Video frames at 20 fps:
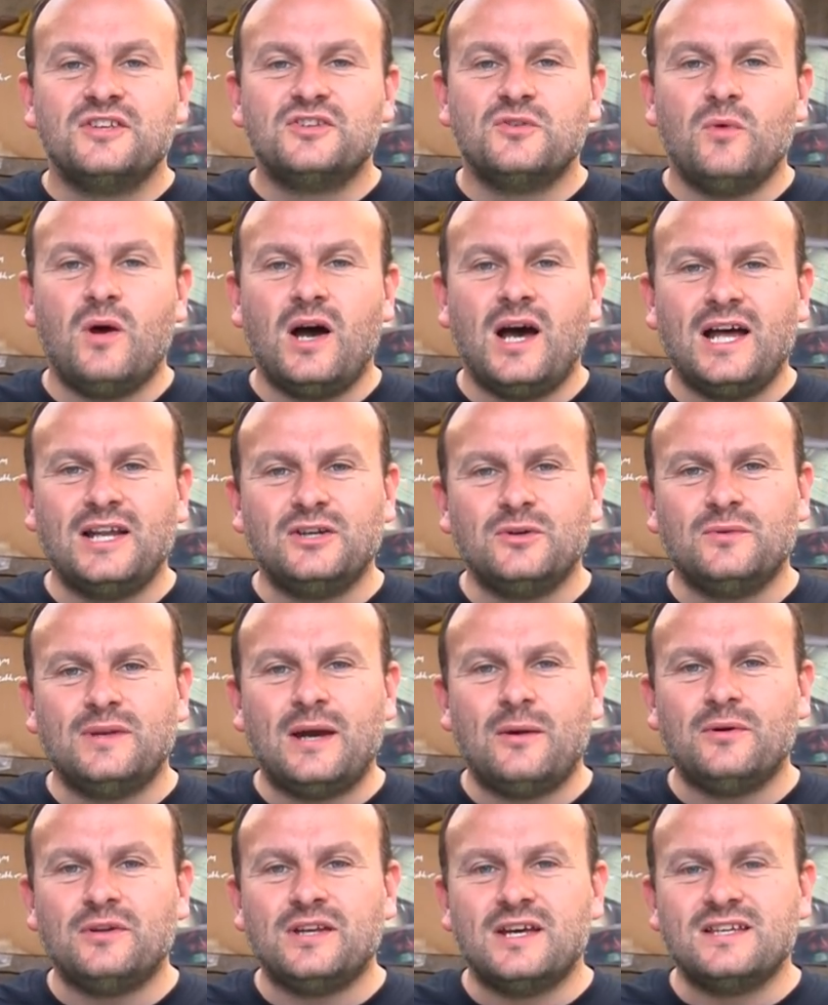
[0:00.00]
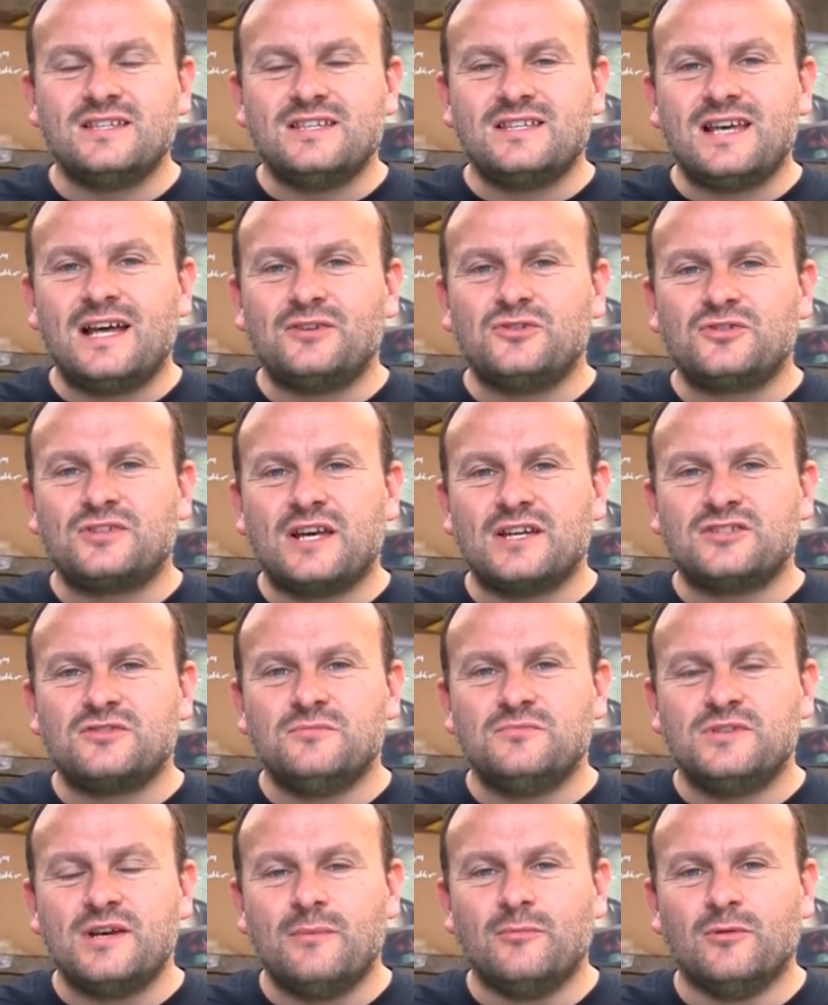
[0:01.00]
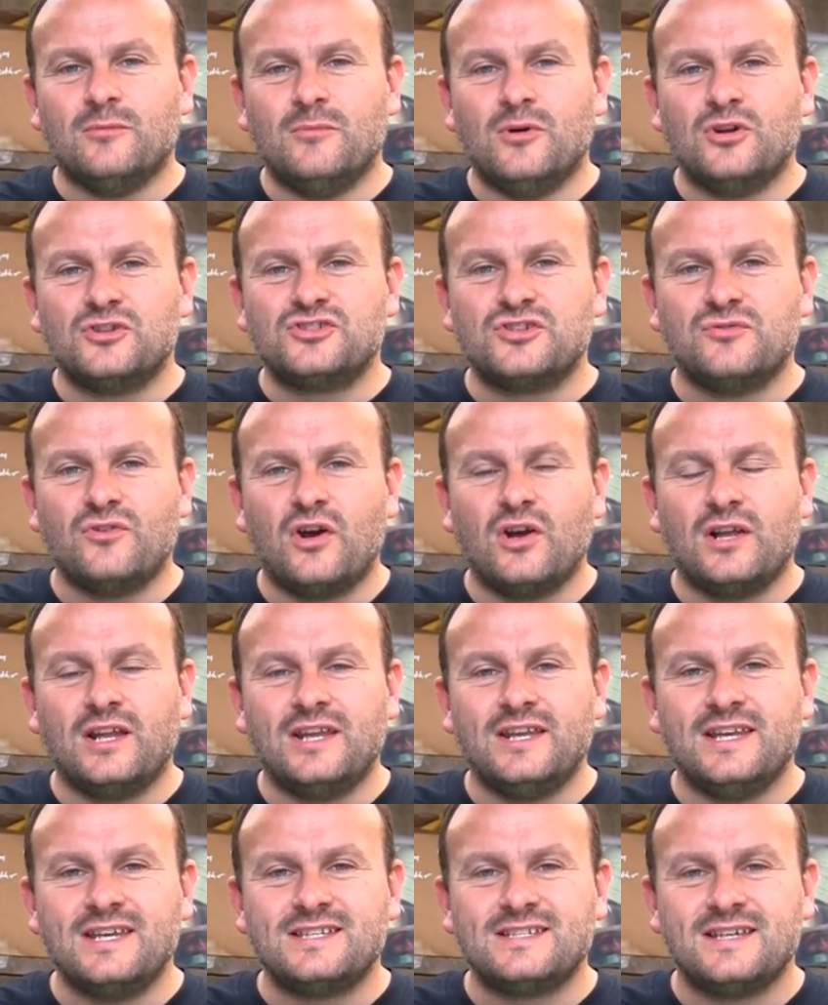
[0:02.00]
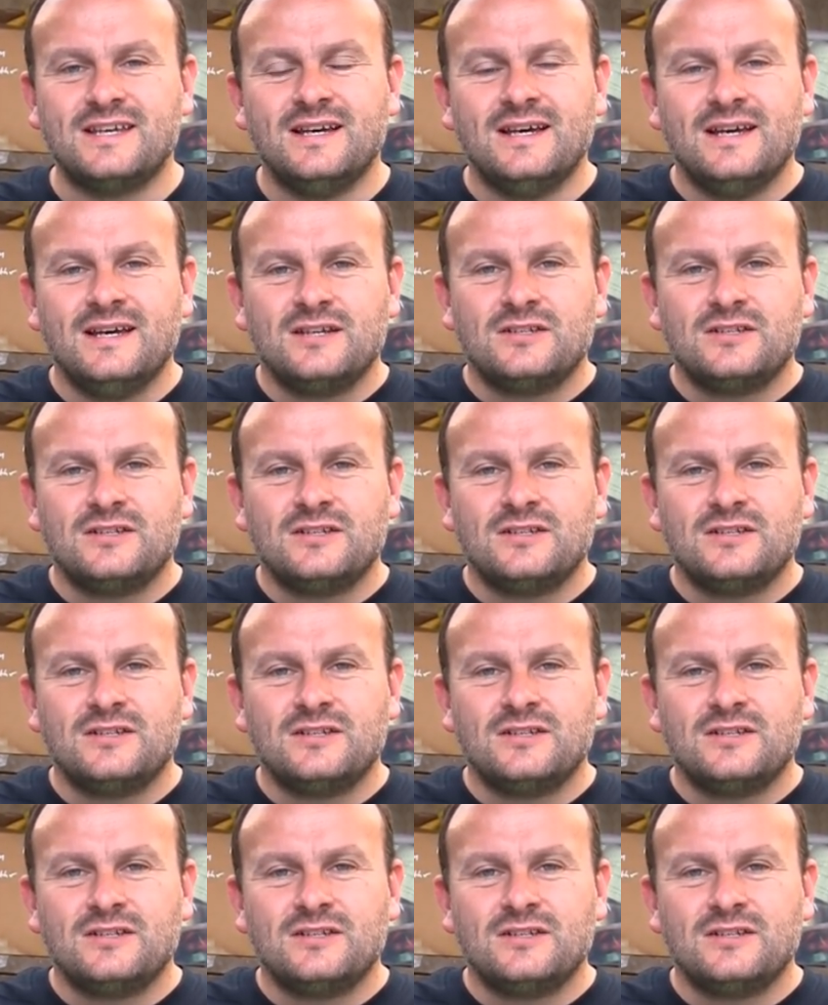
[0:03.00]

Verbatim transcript: So what I do nowadays is I just get some general motor oil in this,